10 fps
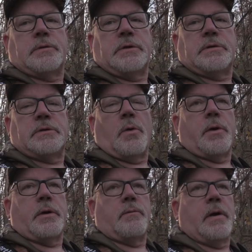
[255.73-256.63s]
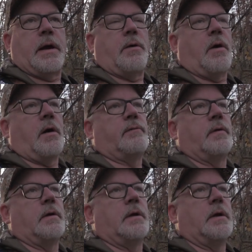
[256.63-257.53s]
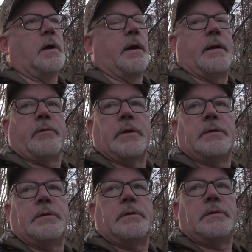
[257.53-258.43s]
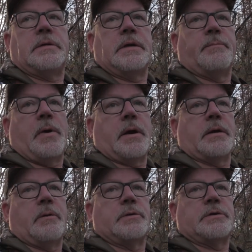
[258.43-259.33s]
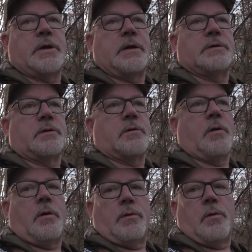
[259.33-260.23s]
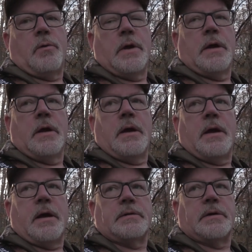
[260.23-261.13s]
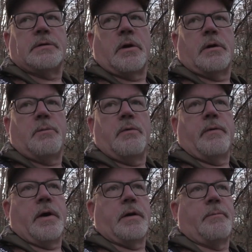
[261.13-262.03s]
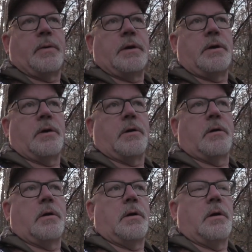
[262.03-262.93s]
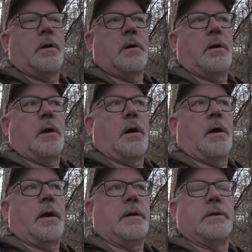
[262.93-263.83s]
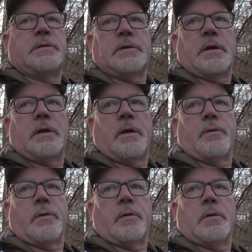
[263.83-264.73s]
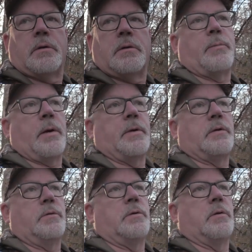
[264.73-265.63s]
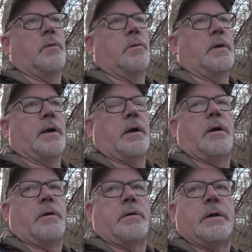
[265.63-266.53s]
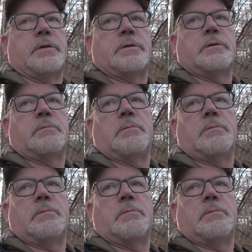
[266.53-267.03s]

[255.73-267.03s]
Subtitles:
she snorted and ran off. I never did see the buck that was chasing her, although as I started to move on up in here, I did see another, probably a two-year-old, like a 100-inch,